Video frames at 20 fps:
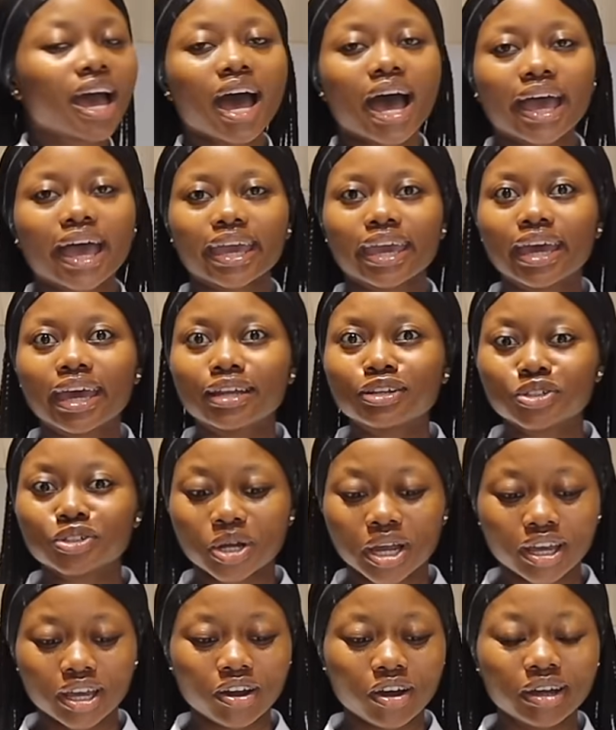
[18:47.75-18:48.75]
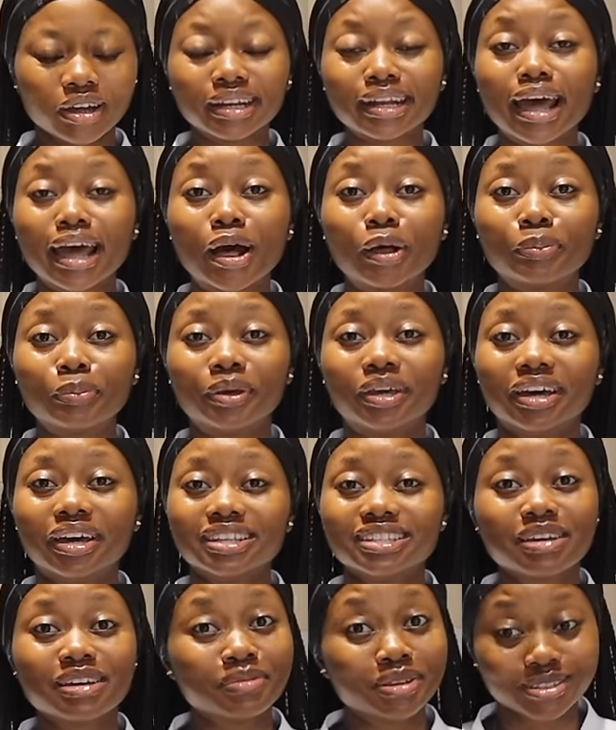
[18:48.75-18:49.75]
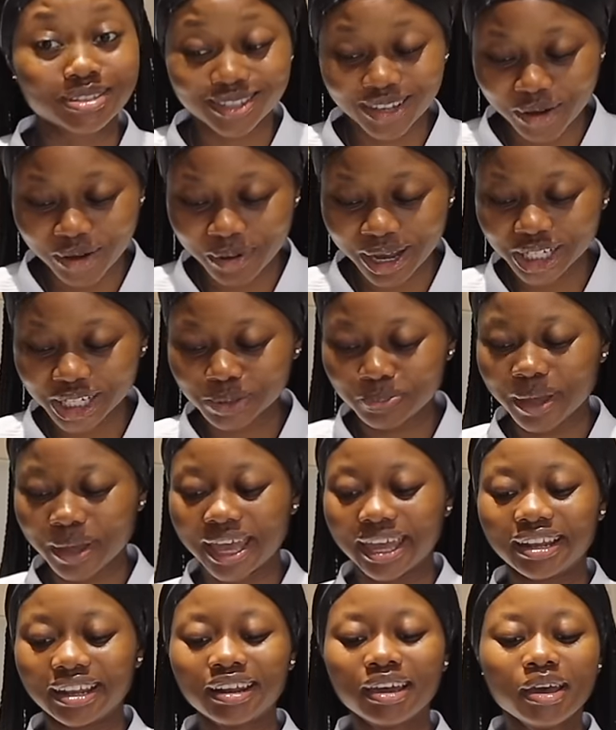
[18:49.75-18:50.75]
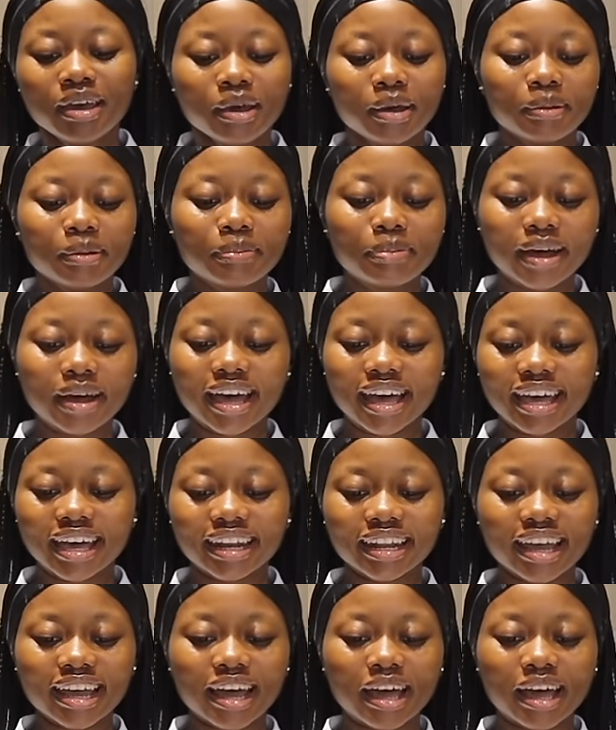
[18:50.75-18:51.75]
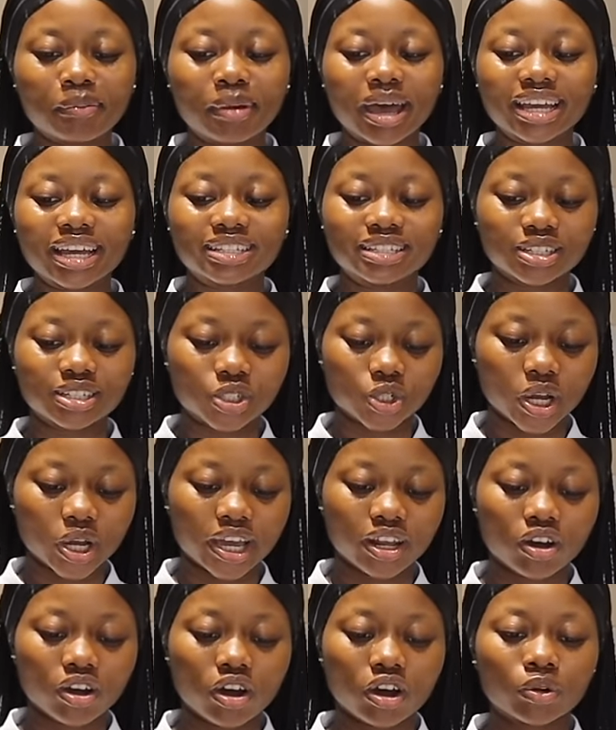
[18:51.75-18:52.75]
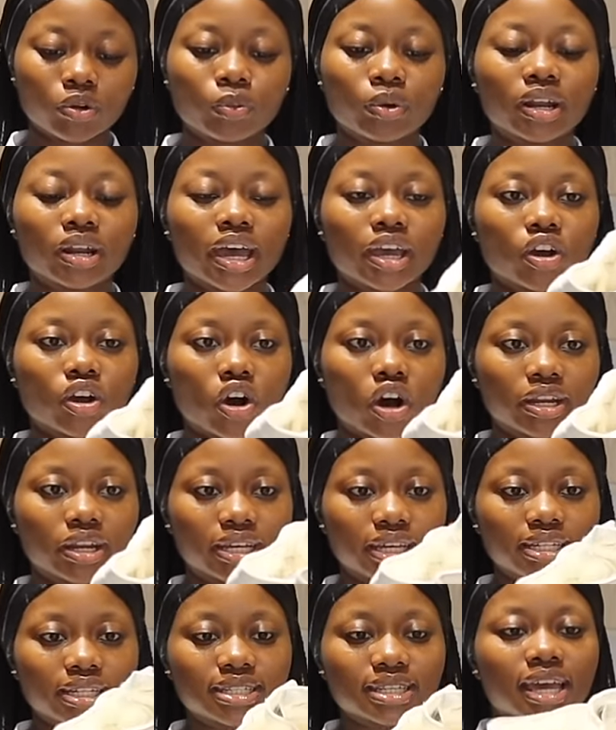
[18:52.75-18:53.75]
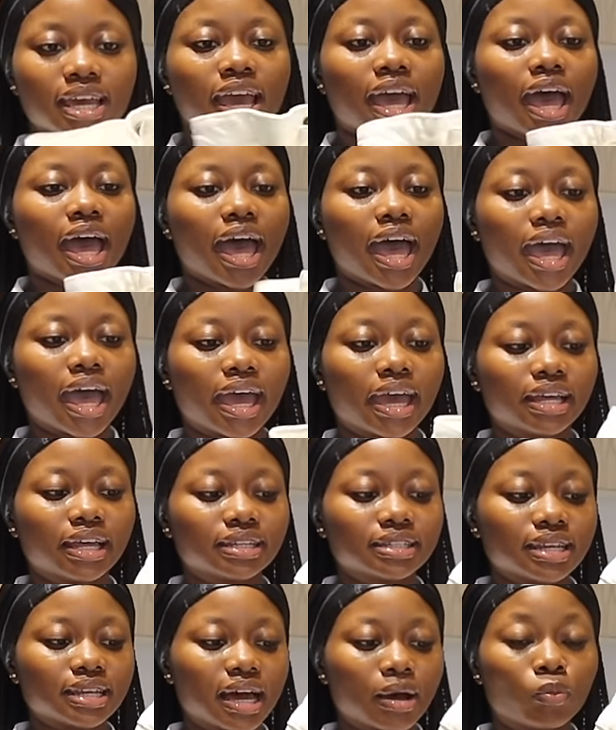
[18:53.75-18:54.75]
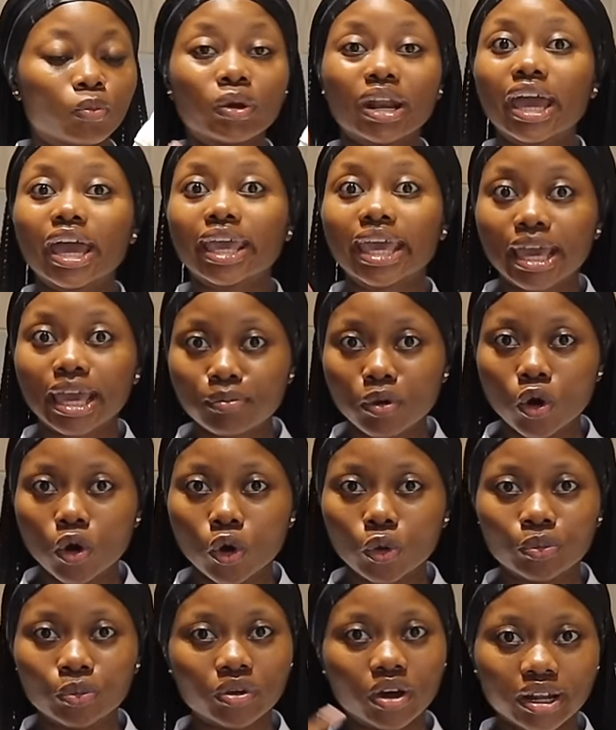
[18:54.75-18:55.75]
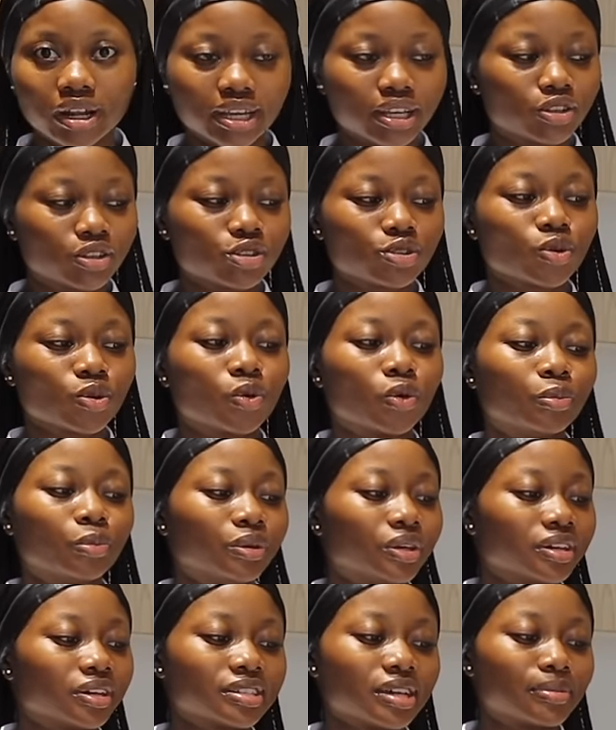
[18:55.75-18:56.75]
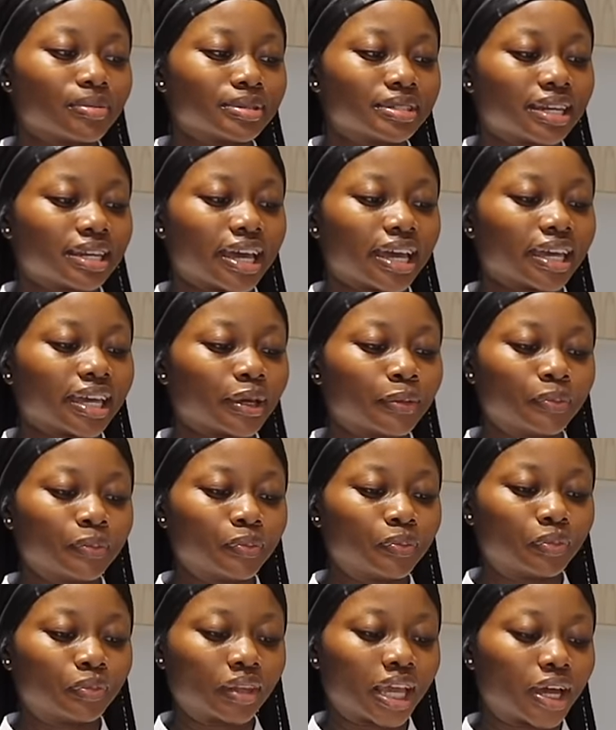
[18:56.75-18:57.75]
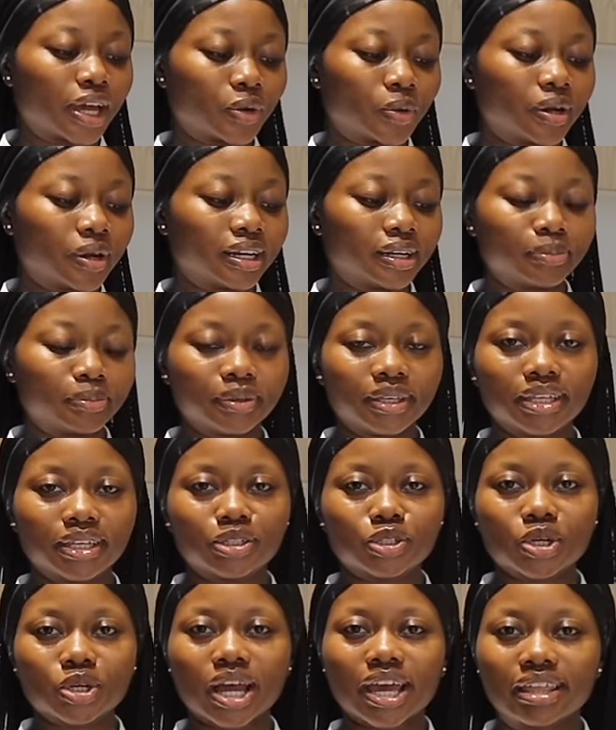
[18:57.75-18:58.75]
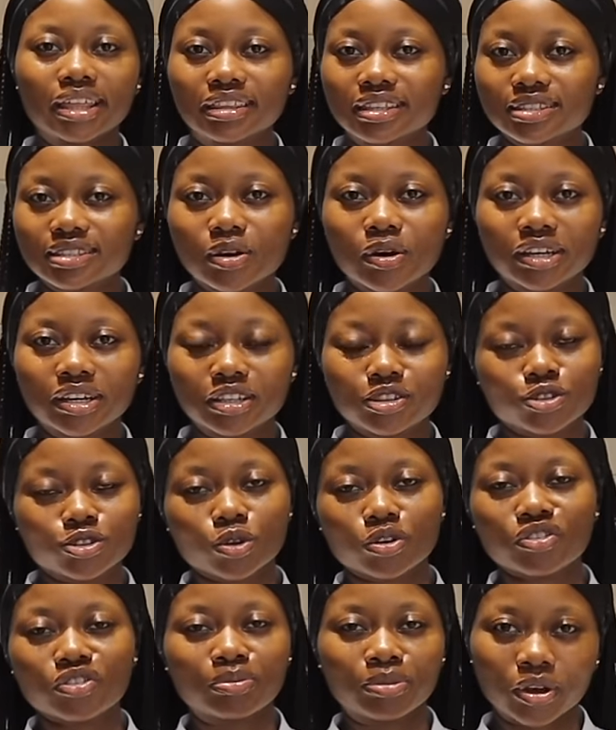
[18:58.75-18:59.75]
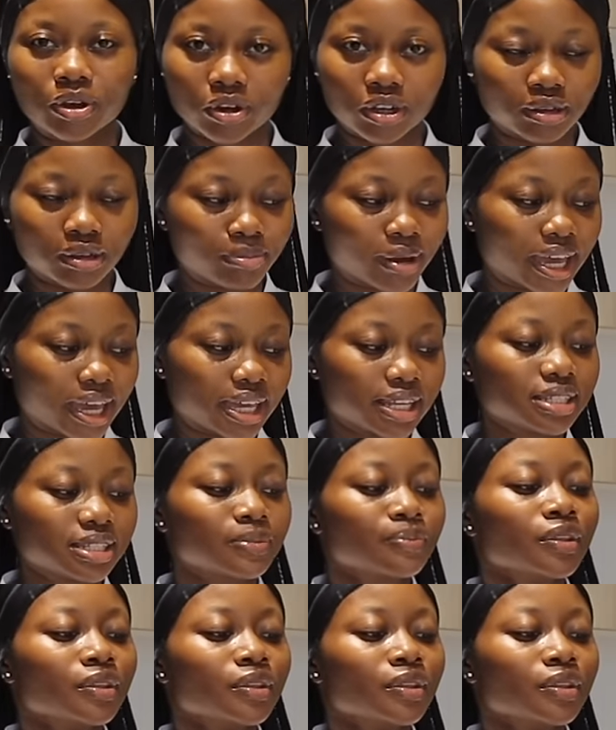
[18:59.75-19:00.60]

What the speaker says: I can't try it on now because I'm in so much pain, but I did try it on when I got it, and when I came home, not in store, because I was like, I don't want to be trying this on in store if I'm not going to buy it.